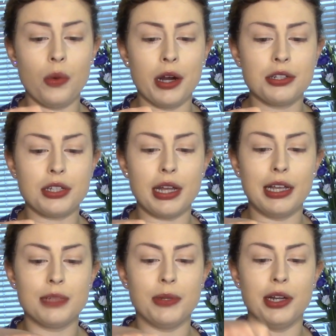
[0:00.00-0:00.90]
worst
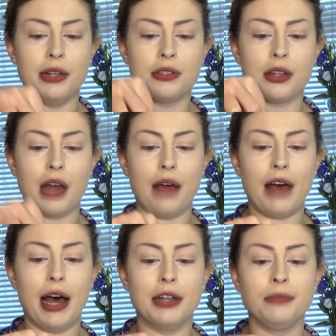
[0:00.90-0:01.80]
experience that I've
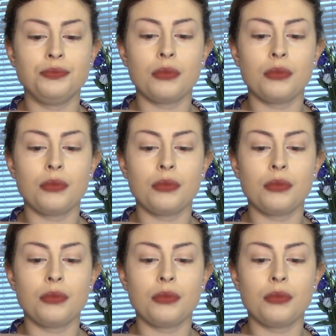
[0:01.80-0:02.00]
had